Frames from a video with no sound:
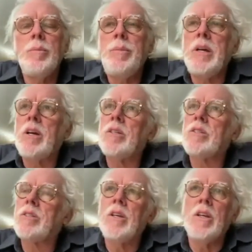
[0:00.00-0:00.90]
because
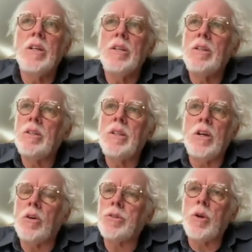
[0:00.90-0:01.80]
yes, yes. the
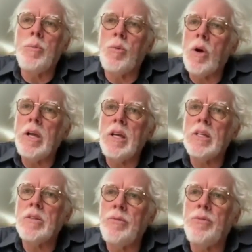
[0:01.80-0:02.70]
contrapoint is
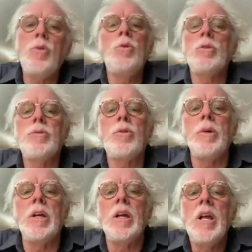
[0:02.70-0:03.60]
the food for
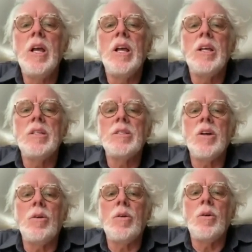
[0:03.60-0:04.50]
me.
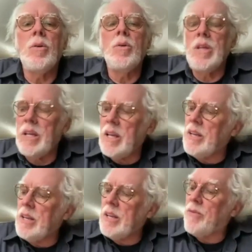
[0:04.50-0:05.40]
So
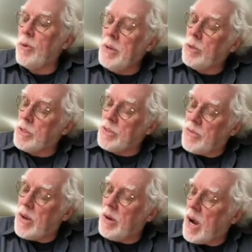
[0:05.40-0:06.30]
it, for me, it was
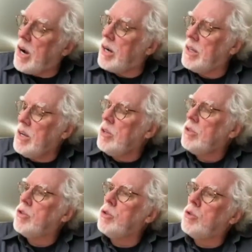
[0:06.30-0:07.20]
very hard
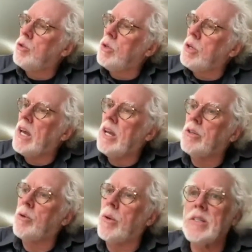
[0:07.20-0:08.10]
to, to get
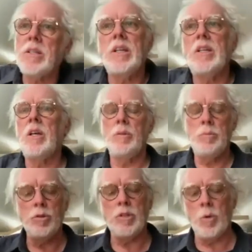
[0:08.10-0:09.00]
interested in, in
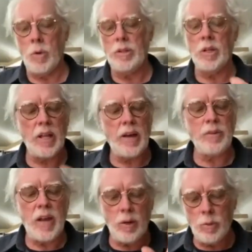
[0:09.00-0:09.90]
music when the
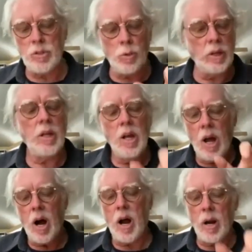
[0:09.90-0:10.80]
left hand was doing
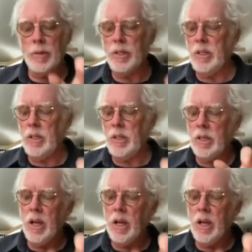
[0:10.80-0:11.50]
harmony